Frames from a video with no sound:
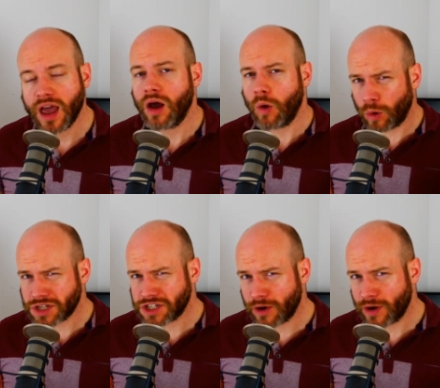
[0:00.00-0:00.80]

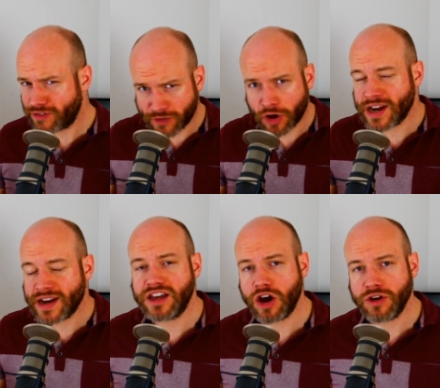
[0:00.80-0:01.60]
Also, if you've got any
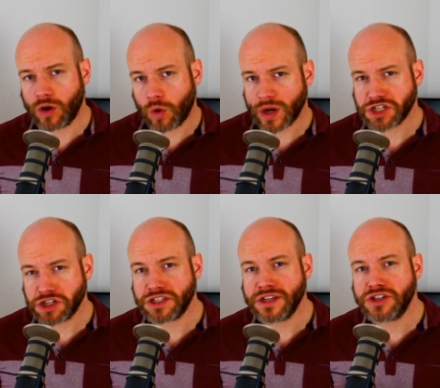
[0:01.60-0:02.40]
coding
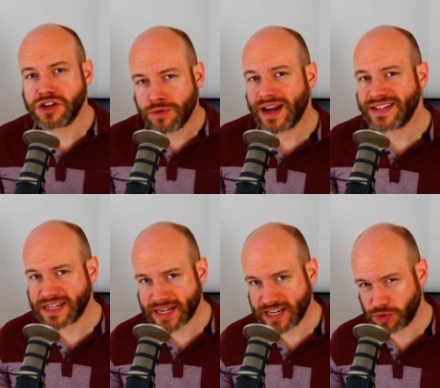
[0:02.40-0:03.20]
questions, then don't
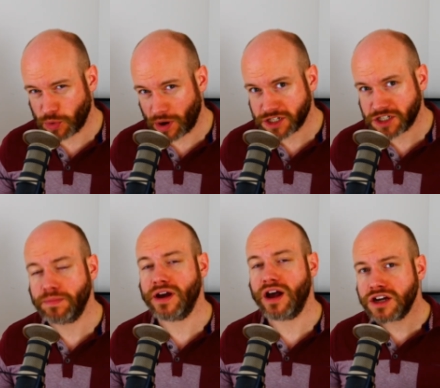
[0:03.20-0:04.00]
hesitate to ask,
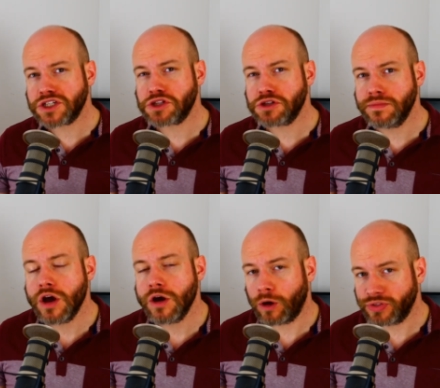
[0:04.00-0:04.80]
but ask them
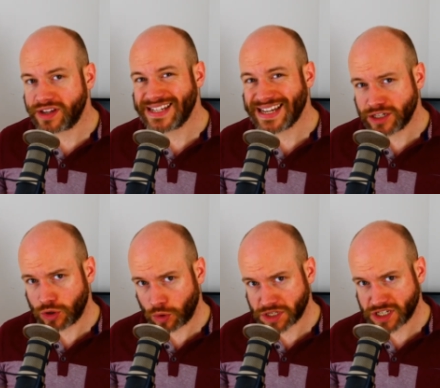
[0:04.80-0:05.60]
on the
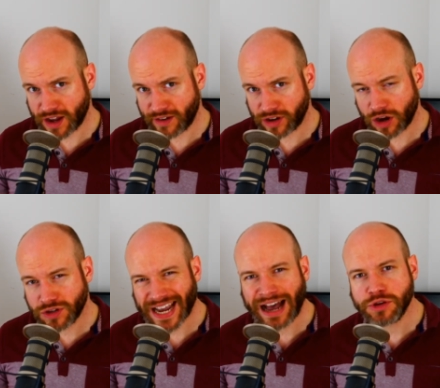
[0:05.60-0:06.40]
Discord server. Go to
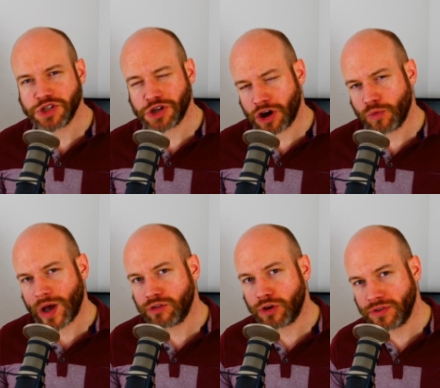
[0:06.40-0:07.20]

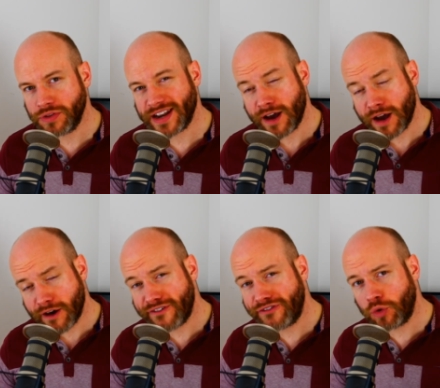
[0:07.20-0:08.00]
howtocodewell.net
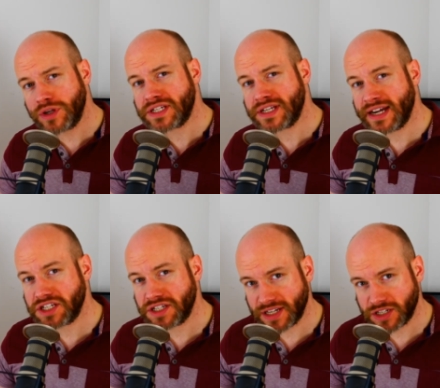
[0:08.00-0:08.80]
forward slash
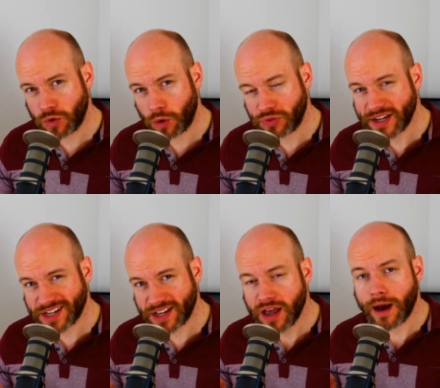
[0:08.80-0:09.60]
Discord. There's a,
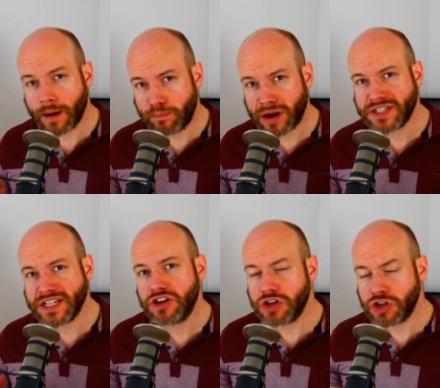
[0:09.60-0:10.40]
a
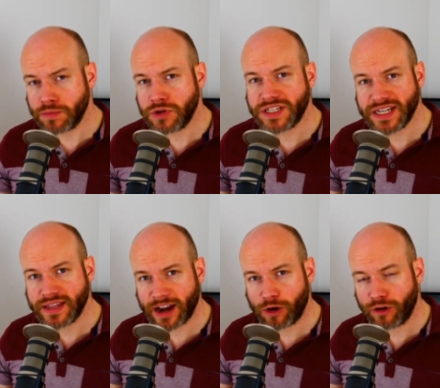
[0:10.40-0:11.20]
buzzing community
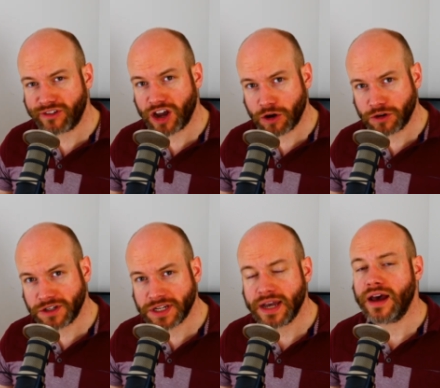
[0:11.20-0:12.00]
there of coders
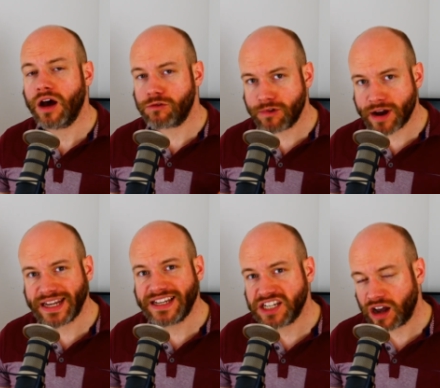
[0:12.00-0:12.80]
ready
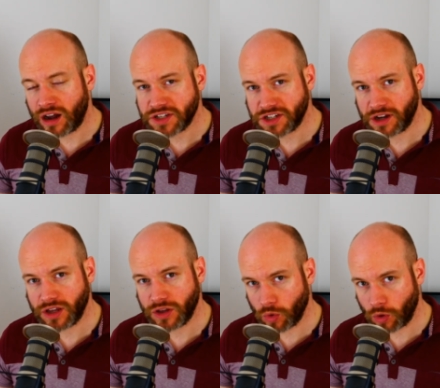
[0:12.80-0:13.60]
to answer
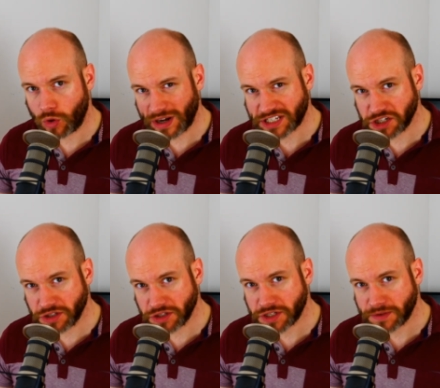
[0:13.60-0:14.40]
your
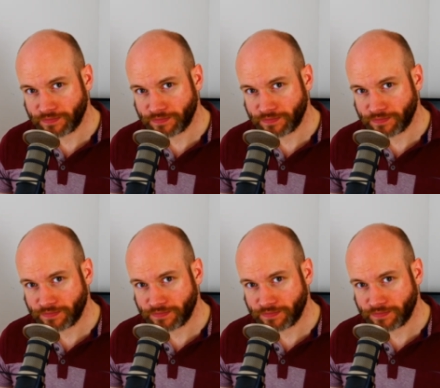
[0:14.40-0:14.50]
questions.